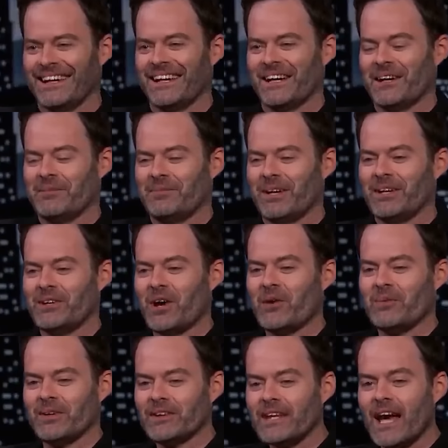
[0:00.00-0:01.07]
Uh, but
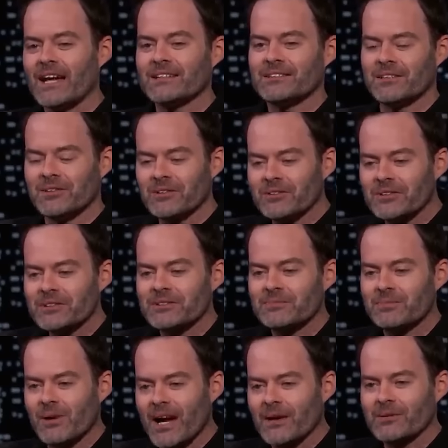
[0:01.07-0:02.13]
no, but yeah. So Chris
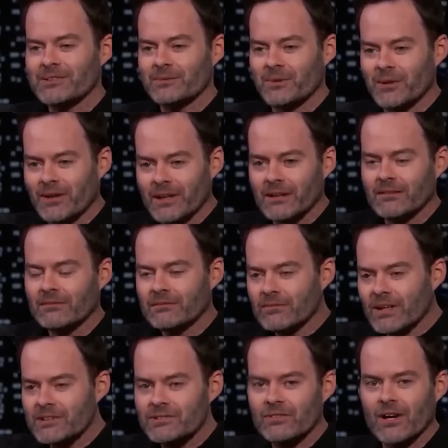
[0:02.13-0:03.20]
Pratt was. We were at a
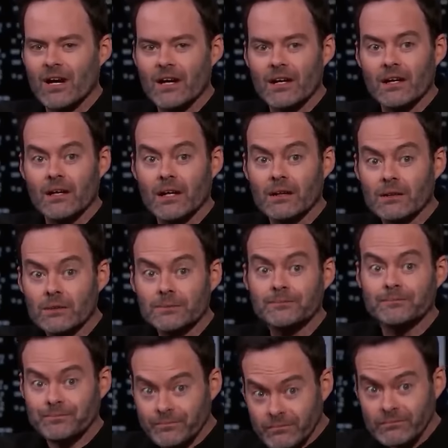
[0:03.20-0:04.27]
restaurant, and I go,
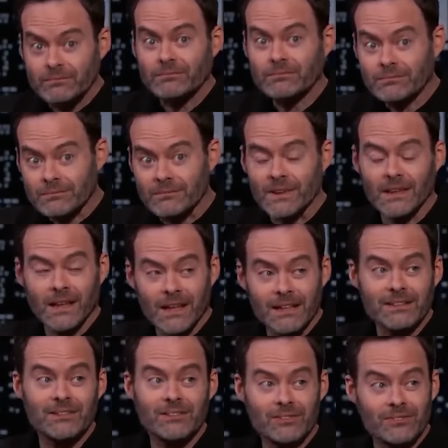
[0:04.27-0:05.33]

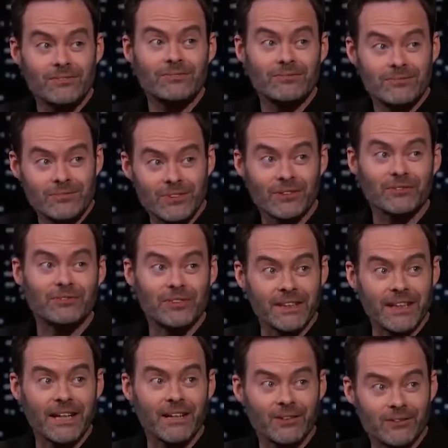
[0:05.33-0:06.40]
guys, don't
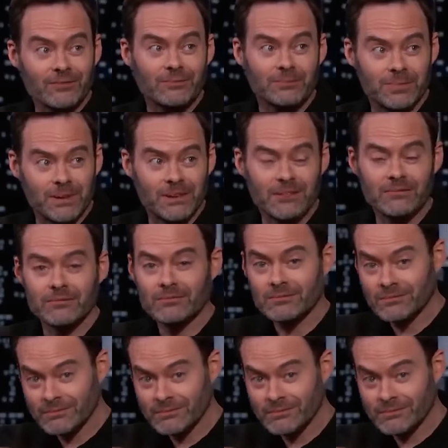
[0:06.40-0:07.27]
freak out, but